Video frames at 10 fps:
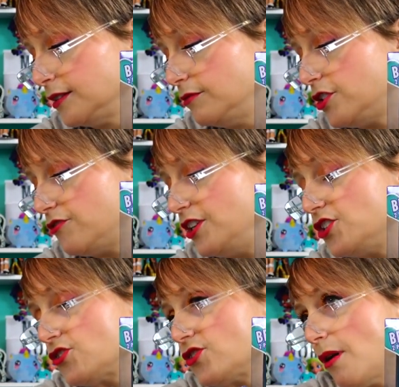which
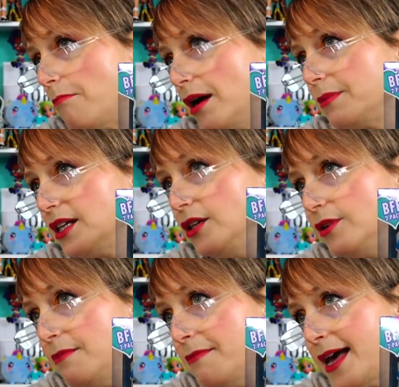features a barbecue
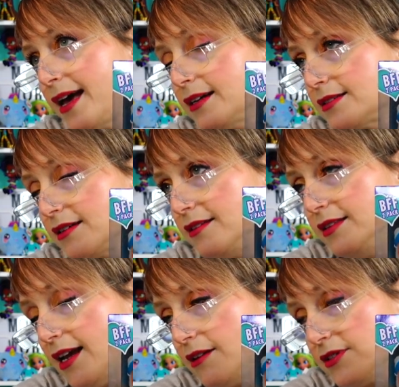and Max
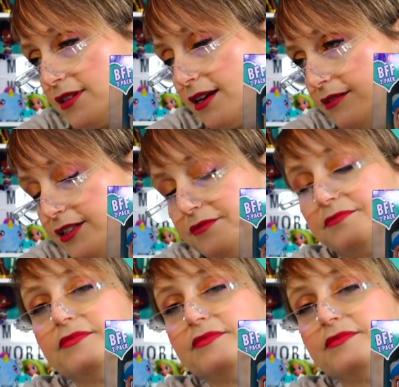on the outside of it.